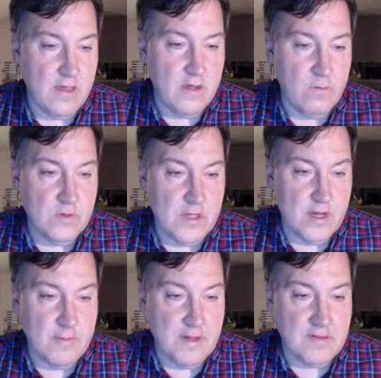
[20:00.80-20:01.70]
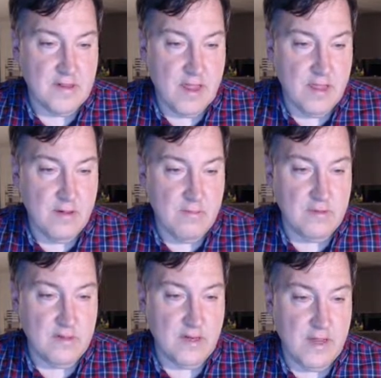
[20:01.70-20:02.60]
We'll talk about
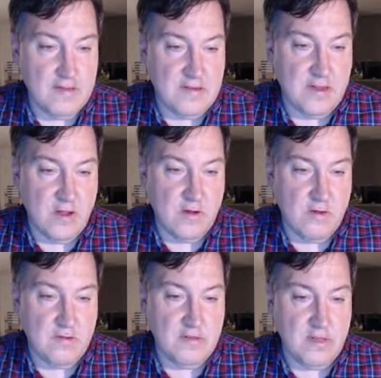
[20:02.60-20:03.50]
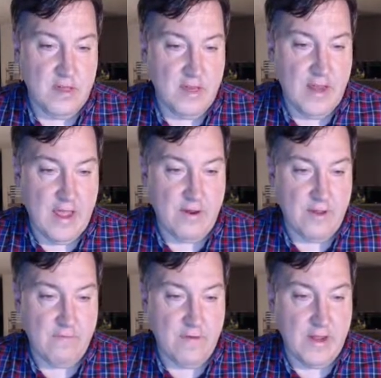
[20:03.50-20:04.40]
scams and ICOs and how
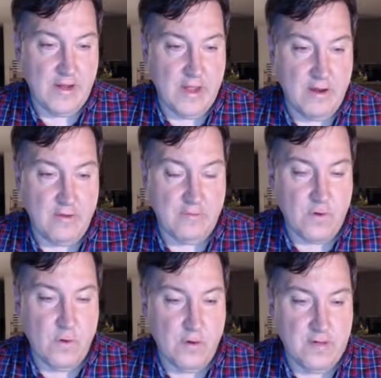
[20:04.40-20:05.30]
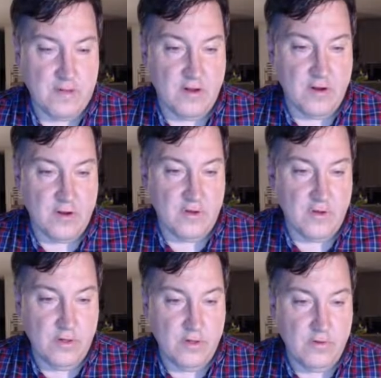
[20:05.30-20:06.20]
to find out if coins are
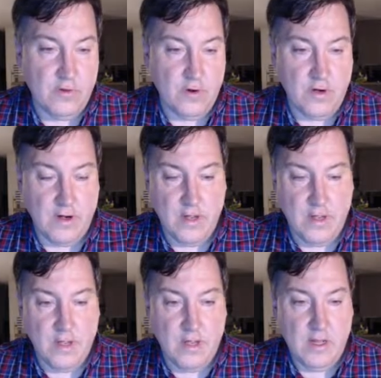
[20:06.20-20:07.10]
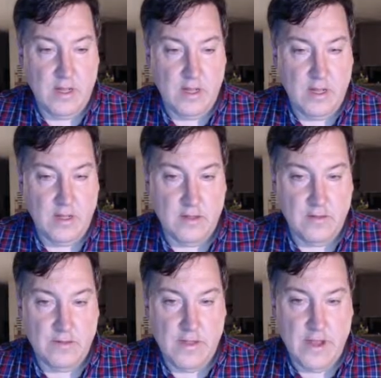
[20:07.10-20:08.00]
good or
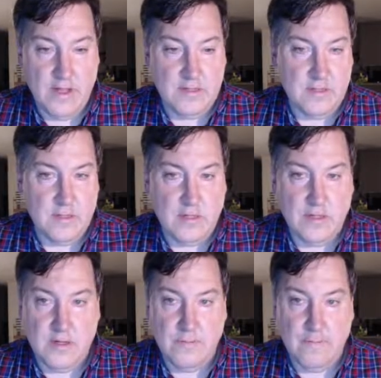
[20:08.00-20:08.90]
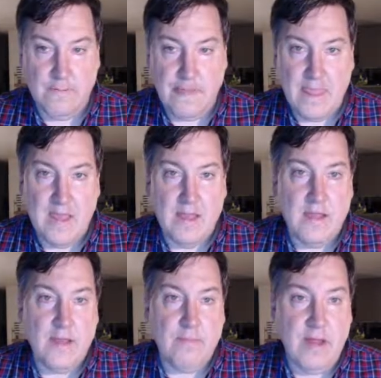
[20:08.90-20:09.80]
not.
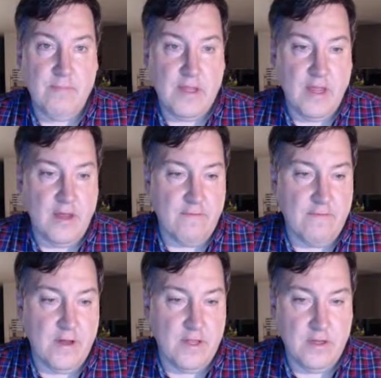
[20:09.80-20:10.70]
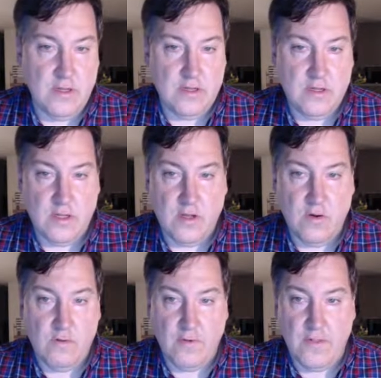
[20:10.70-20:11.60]
It might be kind of fun to go
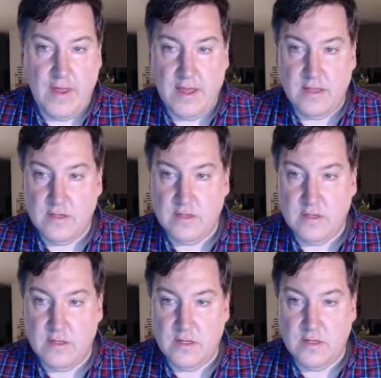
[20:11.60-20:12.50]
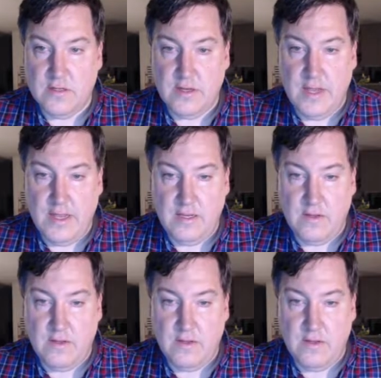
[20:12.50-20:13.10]
over that tonight.